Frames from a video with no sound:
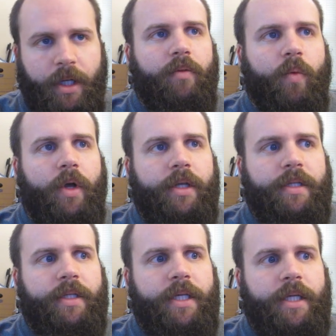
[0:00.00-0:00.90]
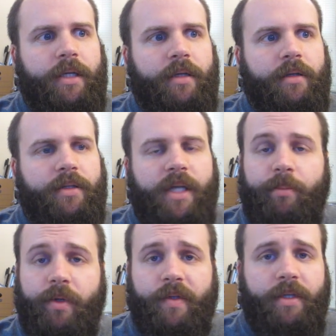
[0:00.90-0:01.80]
what the
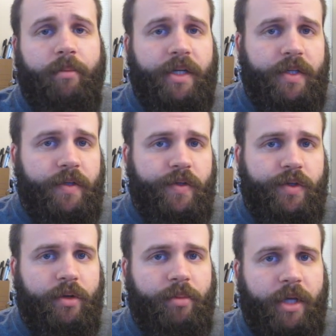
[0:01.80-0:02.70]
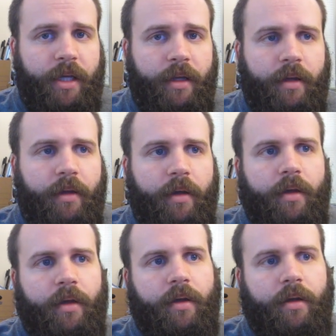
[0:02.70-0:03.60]
temple's dimensions should be,
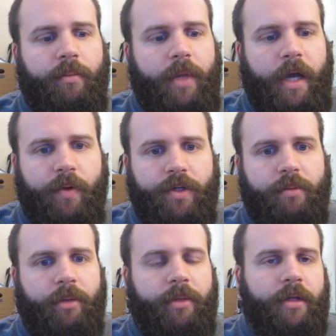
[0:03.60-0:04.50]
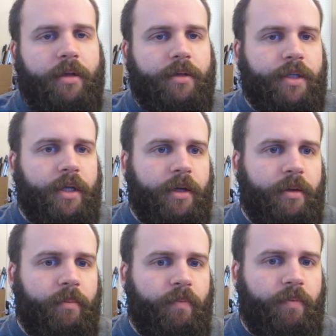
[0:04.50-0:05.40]
how it should be built,
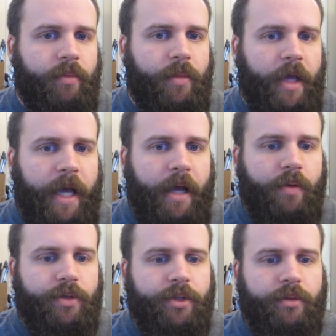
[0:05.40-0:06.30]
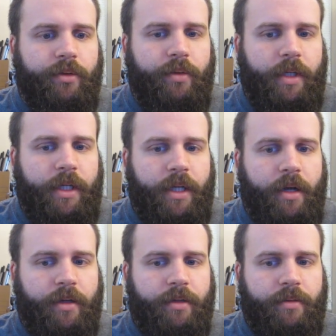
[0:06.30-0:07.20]
how to
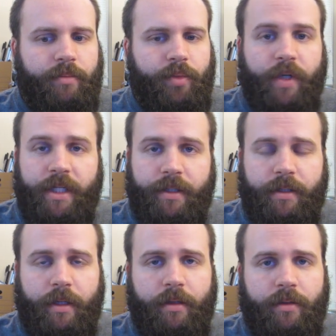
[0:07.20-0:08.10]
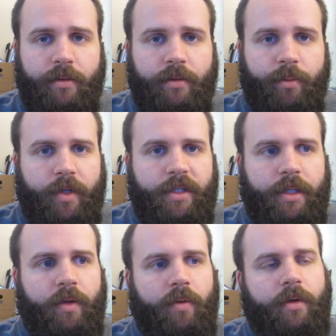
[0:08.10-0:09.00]
induct priests into the
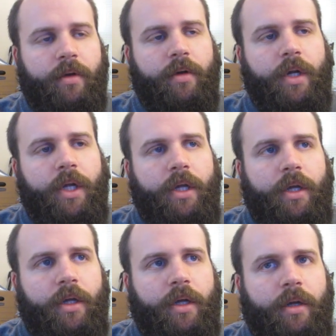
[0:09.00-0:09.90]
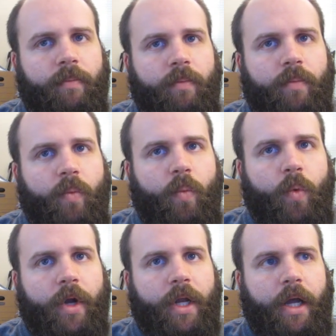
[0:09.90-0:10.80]
priestly order,
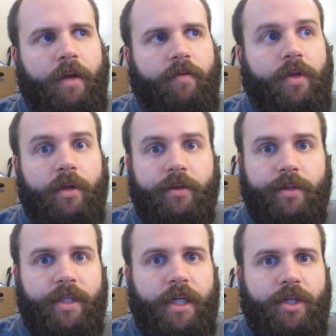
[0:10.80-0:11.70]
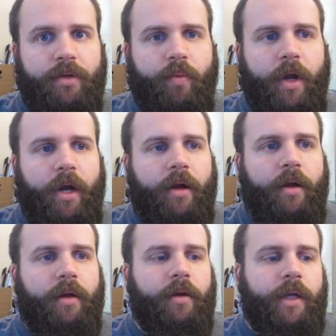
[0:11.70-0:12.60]
what kind of clothes they should
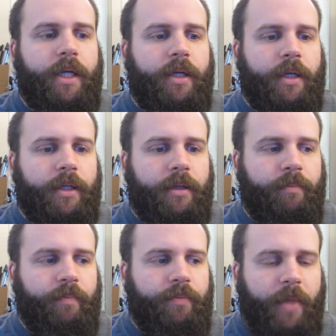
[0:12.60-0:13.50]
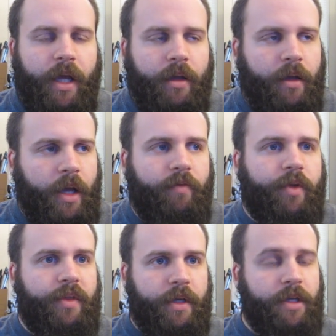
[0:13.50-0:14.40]
wear,
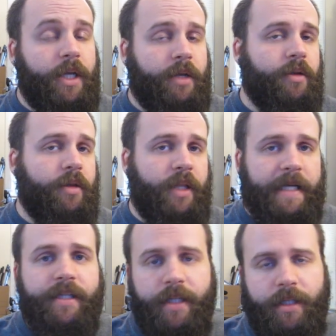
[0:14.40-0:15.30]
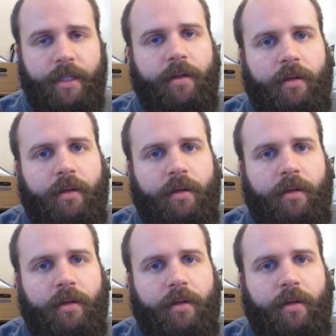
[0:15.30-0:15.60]
everything down to the last detail